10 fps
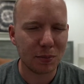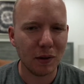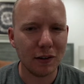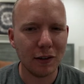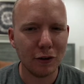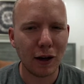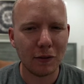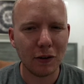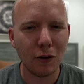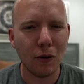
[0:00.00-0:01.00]
But you do have
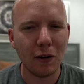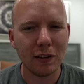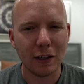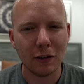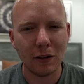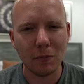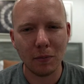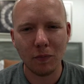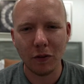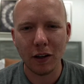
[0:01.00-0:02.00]
to know everything to the
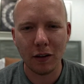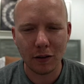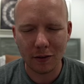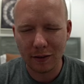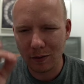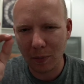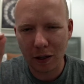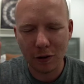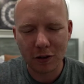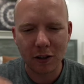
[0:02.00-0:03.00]

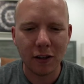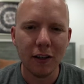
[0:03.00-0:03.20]
minutia.